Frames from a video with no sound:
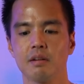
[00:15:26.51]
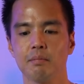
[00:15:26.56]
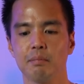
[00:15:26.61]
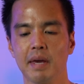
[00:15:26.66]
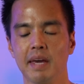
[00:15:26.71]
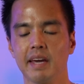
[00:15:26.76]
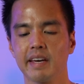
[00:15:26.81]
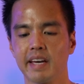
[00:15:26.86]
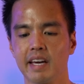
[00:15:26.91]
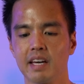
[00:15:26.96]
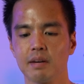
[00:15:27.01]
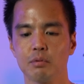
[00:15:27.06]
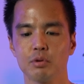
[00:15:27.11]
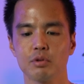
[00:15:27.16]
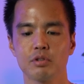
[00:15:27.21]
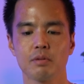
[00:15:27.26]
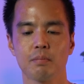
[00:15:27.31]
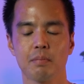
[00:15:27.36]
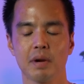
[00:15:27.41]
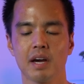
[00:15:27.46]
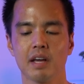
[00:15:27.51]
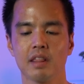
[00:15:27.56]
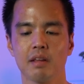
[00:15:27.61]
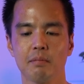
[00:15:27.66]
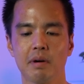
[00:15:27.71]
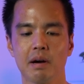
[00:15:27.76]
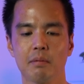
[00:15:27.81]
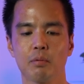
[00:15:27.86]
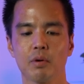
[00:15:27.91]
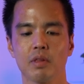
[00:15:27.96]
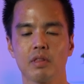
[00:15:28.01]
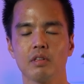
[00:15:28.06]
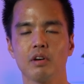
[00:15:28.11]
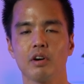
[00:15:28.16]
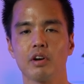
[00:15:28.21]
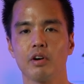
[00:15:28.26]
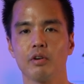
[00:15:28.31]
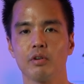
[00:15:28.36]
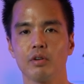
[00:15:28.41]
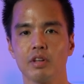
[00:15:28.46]
and being able to pair them up with
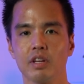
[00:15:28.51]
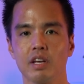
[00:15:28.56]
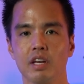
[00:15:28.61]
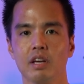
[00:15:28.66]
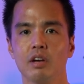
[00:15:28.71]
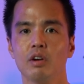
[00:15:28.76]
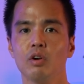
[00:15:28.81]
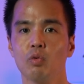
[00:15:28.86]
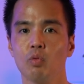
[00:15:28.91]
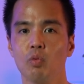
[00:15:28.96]
not only